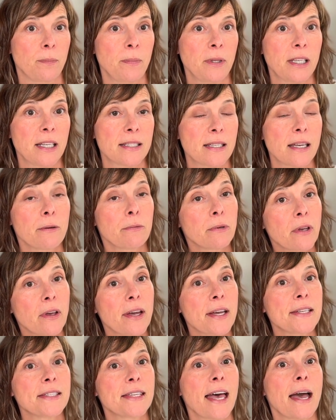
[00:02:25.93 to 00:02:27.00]
because I
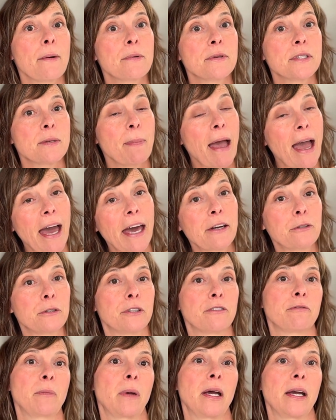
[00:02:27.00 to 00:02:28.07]
realized that was a pattern
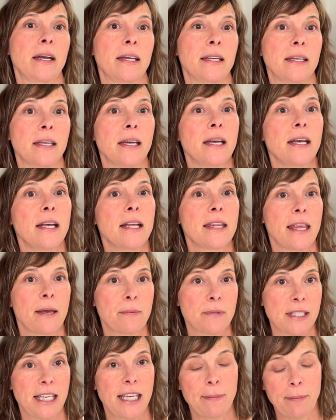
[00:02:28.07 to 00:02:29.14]
of mine that
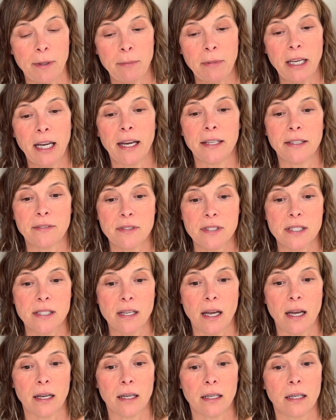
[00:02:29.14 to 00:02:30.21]
was keeping me kind of
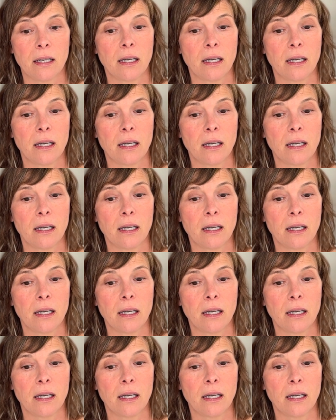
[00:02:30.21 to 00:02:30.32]
stuck.